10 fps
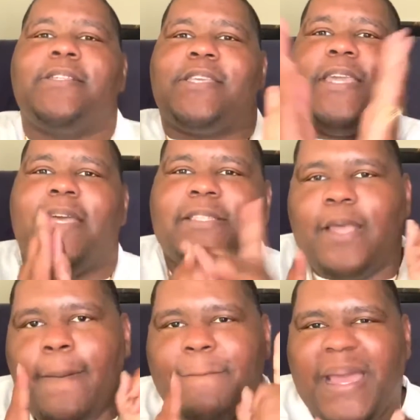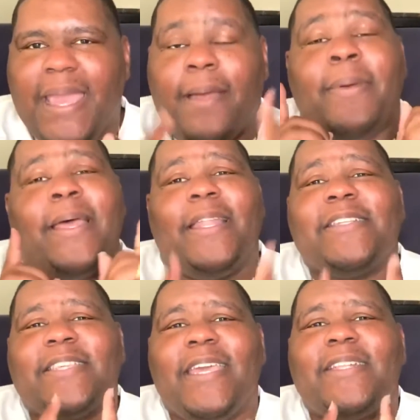So yes, bam,
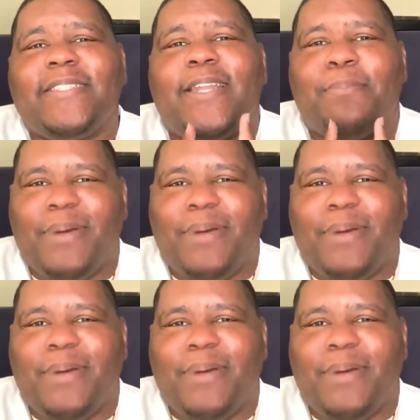let's get into the